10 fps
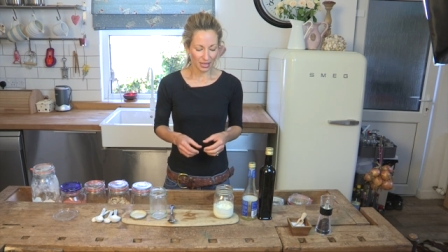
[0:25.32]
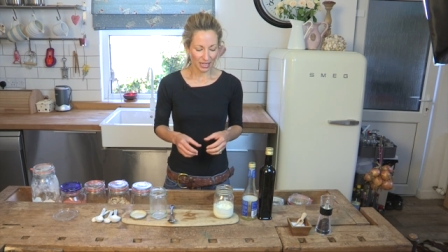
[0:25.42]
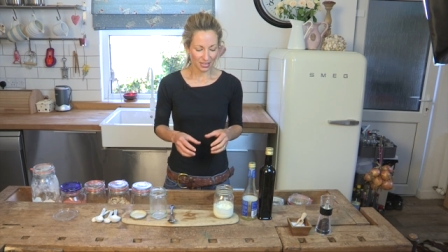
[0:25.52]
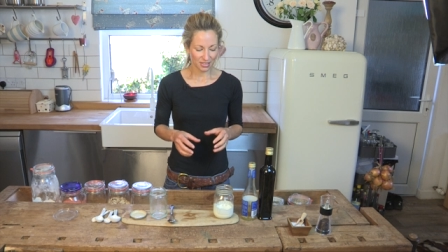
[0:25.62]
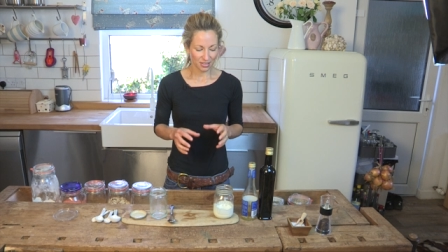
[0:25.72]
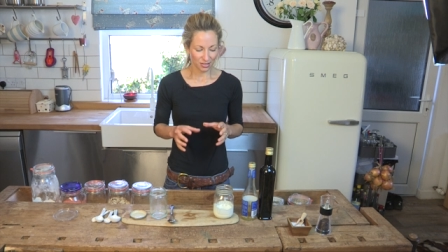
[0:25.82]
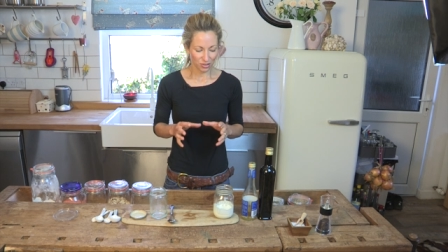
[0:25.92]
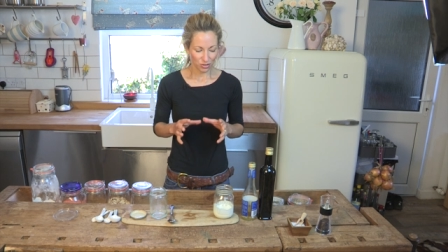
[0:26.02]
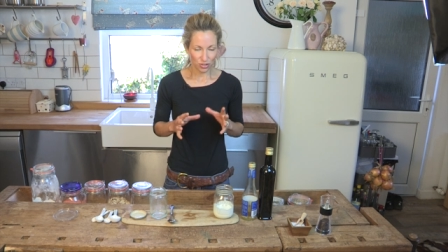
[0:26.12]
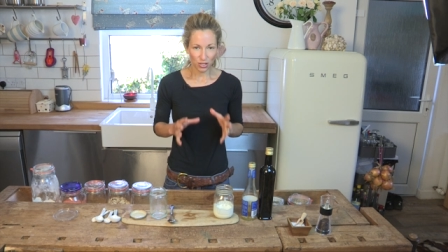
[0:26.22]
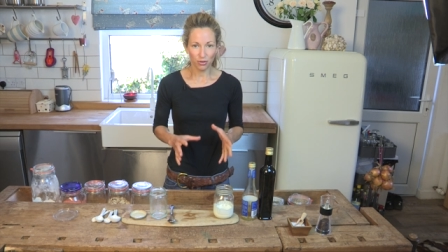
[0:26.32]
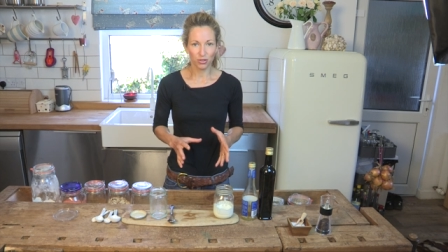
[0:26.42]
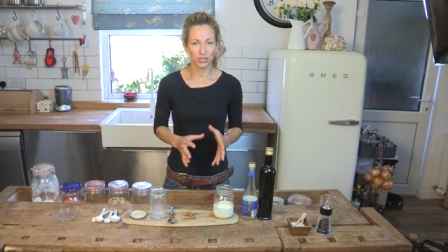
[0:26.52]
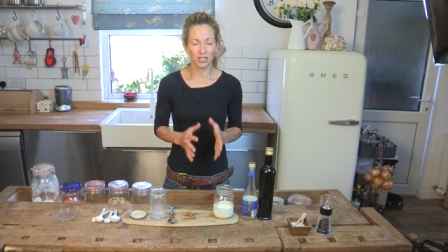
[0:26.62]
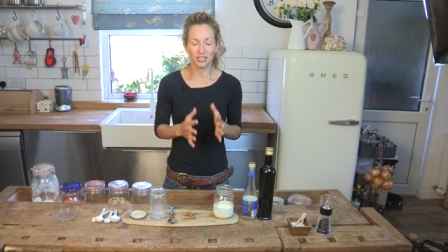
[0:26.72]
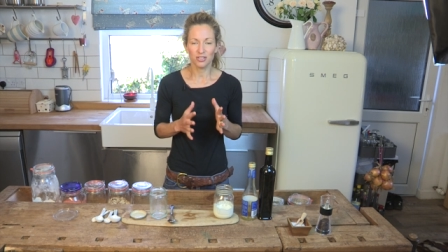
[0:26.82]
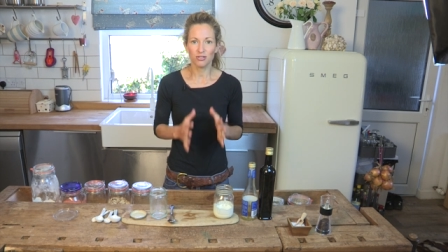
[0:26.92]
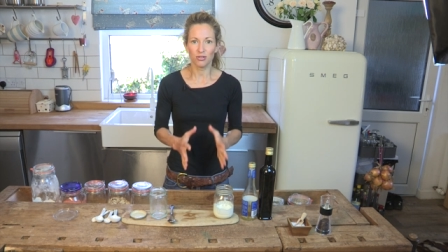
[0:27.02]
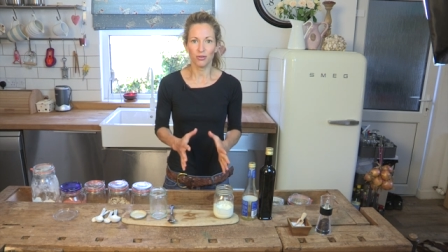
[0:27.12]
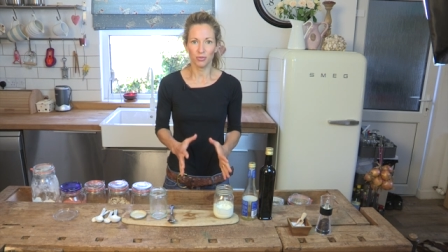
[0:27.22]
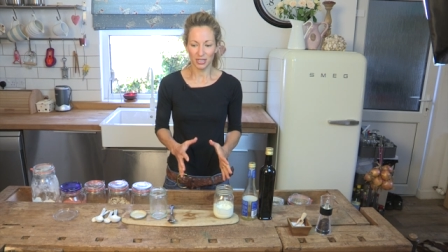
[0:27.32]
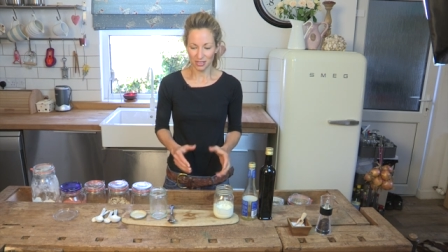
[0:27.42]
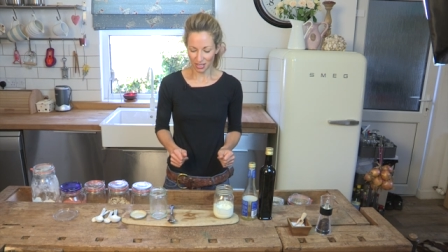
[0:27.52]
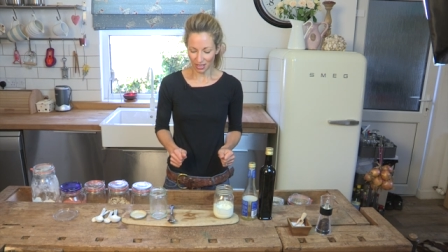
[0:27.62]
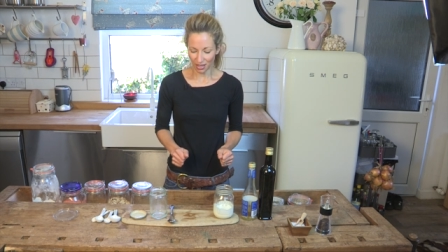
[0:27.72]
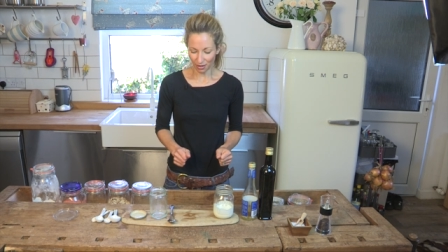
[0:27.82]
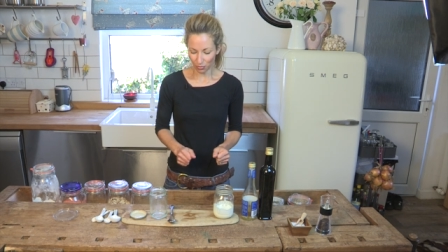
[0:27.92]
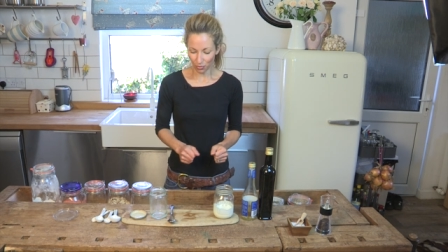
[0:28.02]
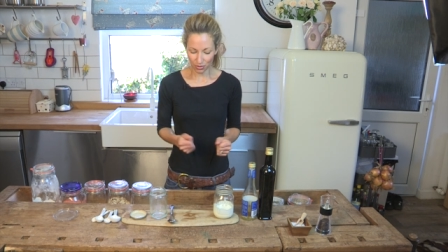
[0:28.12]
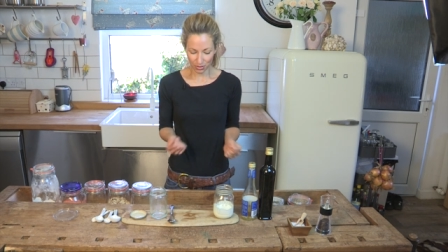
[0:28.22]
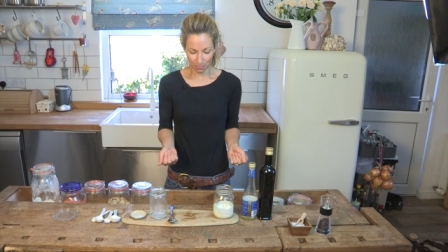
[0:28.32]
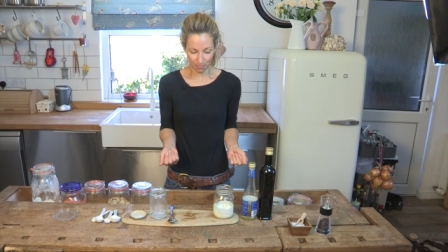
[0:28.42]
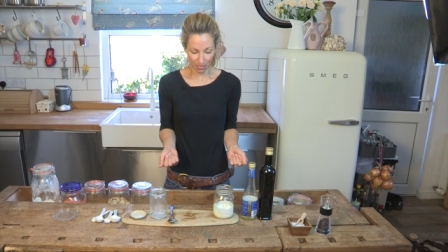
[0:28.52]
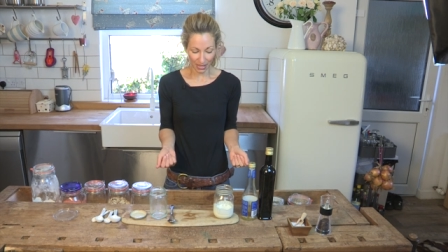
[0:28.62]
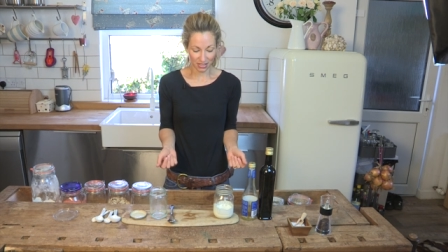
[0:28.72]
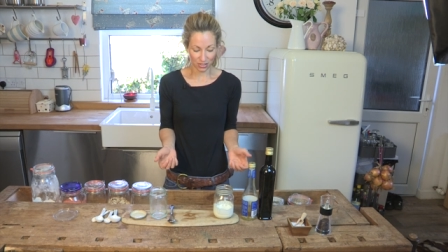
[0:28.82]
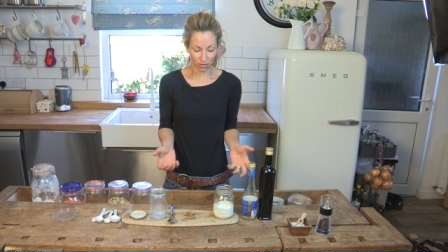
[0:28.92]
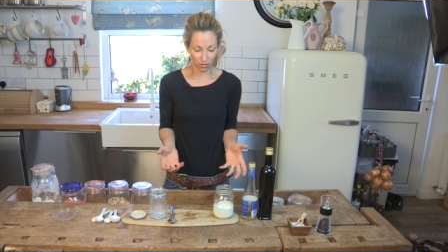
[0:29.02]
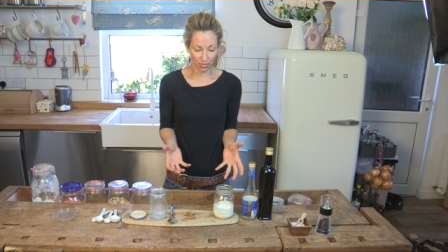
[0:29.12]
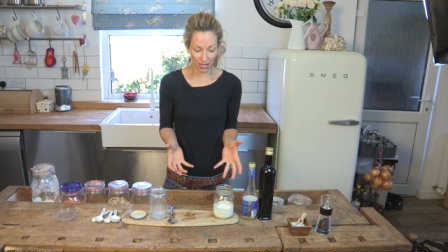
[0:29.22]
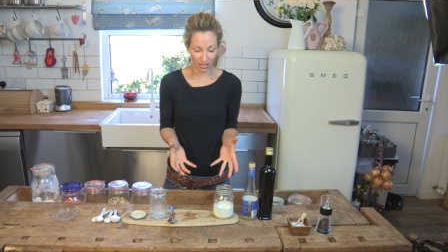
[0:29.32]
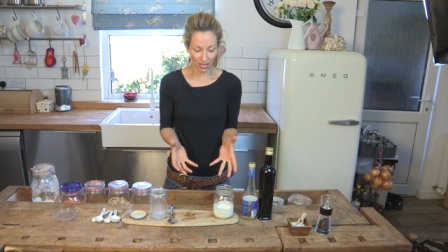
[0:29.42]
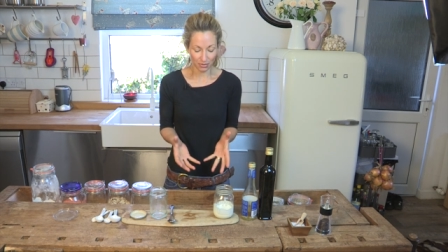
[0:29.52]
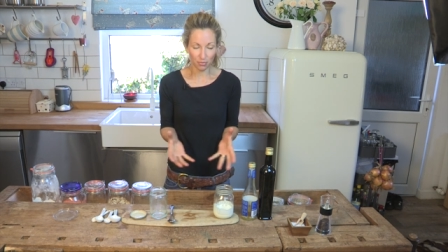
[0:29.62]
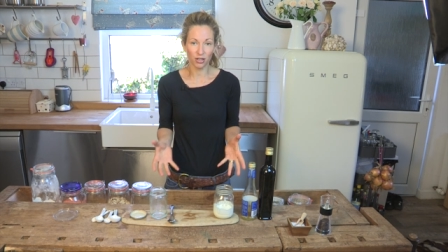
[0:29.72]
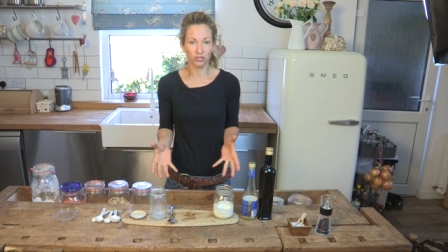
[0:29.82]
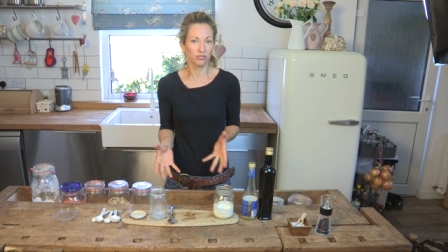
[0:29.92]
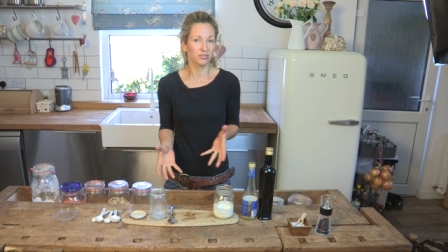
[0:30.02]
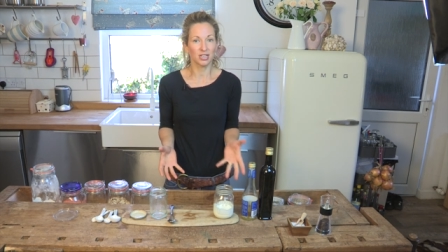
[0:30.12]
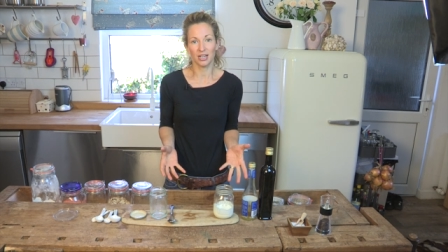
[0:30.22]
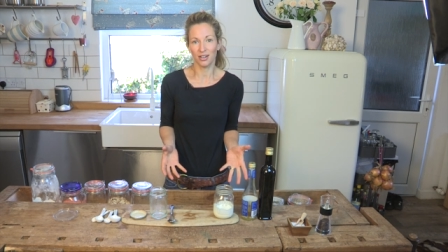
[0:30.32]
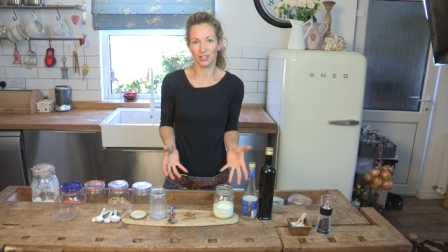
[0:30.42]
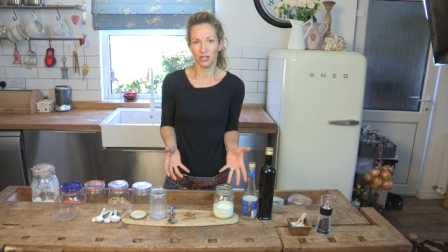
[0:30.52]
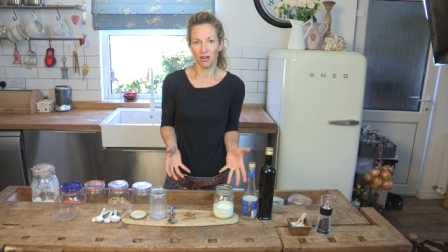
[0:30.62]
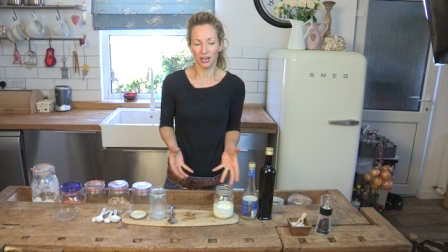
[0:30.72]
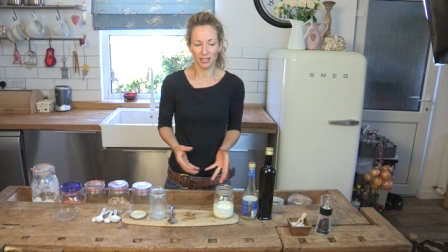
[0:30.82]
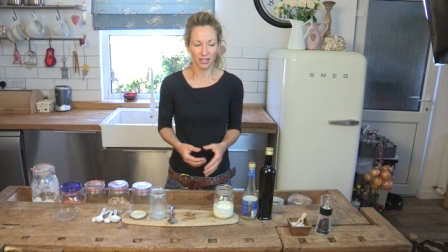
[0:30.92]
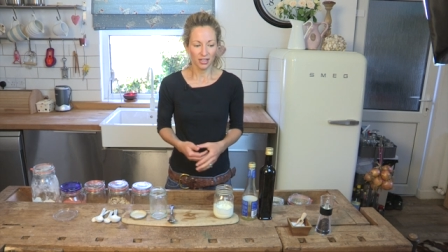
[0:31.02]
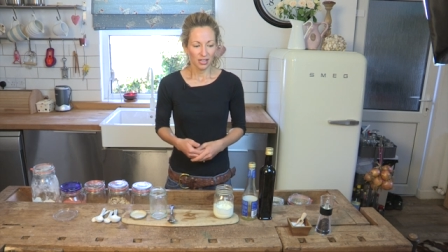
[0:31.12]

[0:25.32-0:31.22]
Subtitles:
It's so good and it's so easy. And what's best is you can make as much or as little as you like.